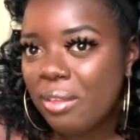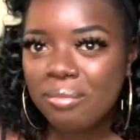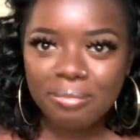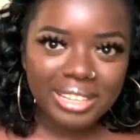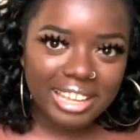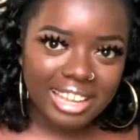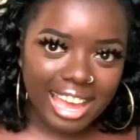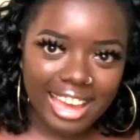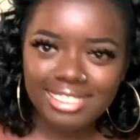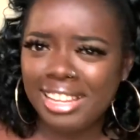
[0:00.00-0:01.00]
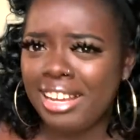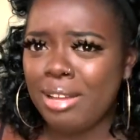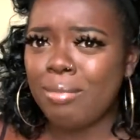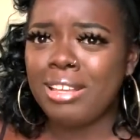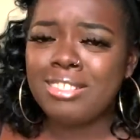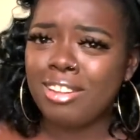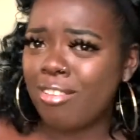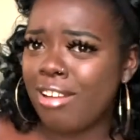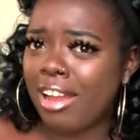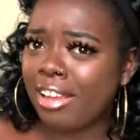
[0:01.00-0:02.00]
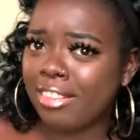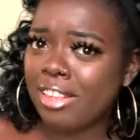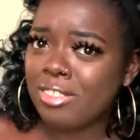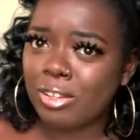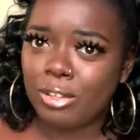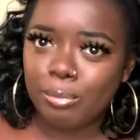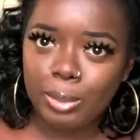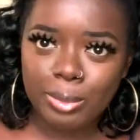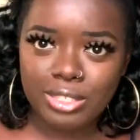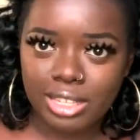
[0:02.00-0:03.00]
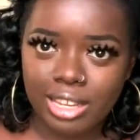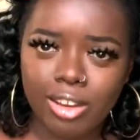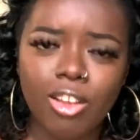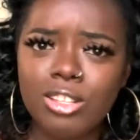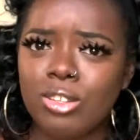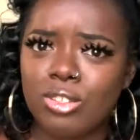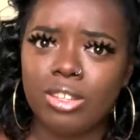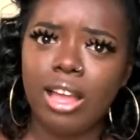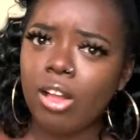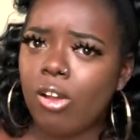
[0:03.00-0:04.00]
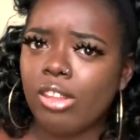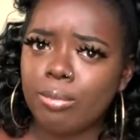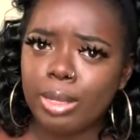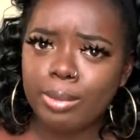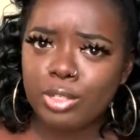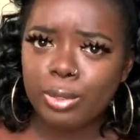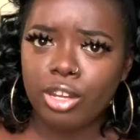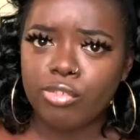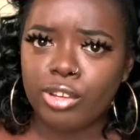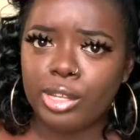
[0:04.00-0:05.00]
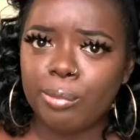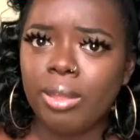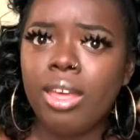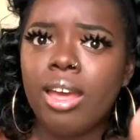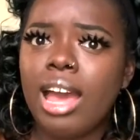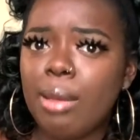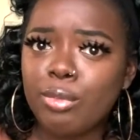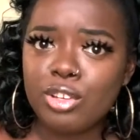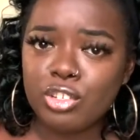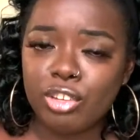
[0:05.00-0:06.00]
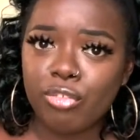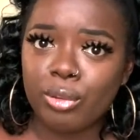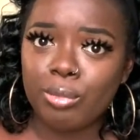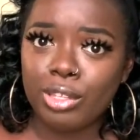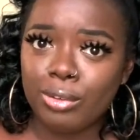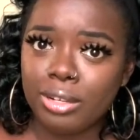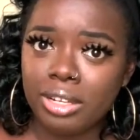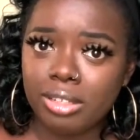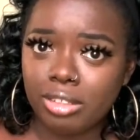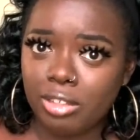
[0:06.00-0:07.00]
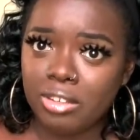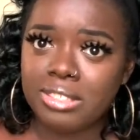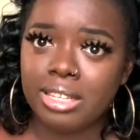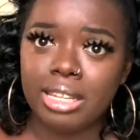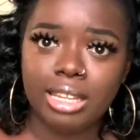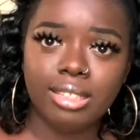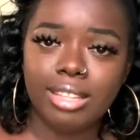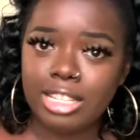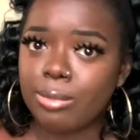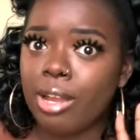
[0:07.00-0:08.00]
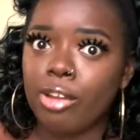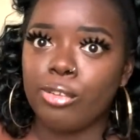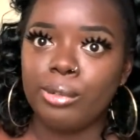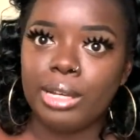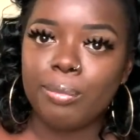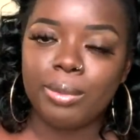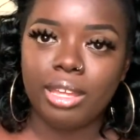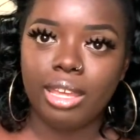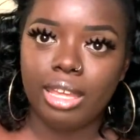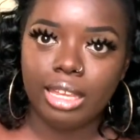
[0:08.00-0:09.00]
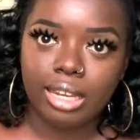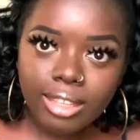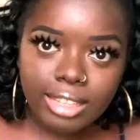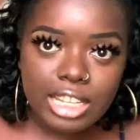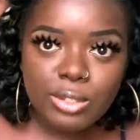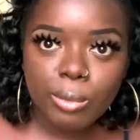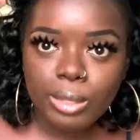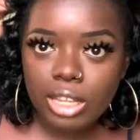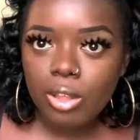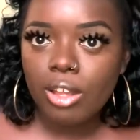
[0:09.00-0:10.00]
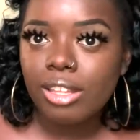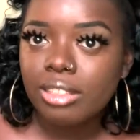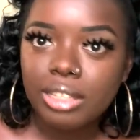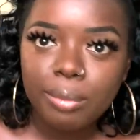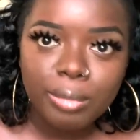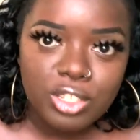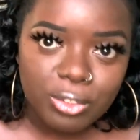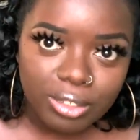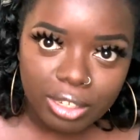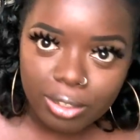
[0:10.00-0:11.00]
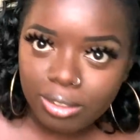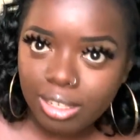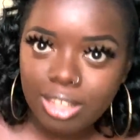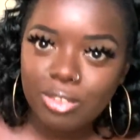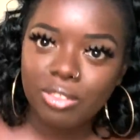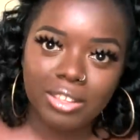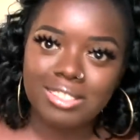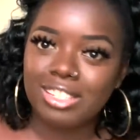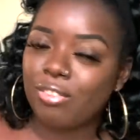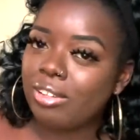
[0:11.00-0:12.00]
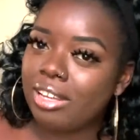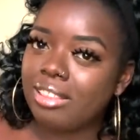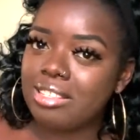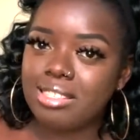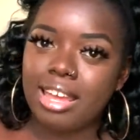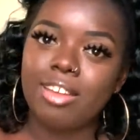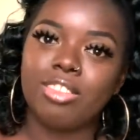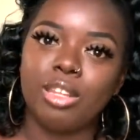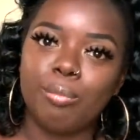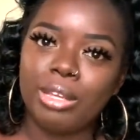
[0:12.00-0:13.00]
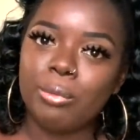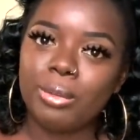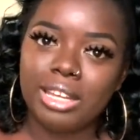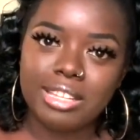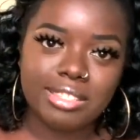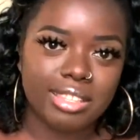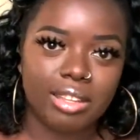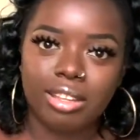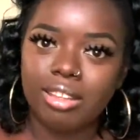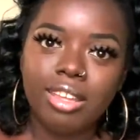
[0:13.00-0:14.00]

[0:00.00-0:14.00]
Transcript: But I think I might start rocking these little Bobos again. Also, do y'all call them Bobos where you're from? I'm originally from New York, New York City. That's where I grew up and that's what we called them. But you know, y'all do things differently in the South, in the Midwest, in the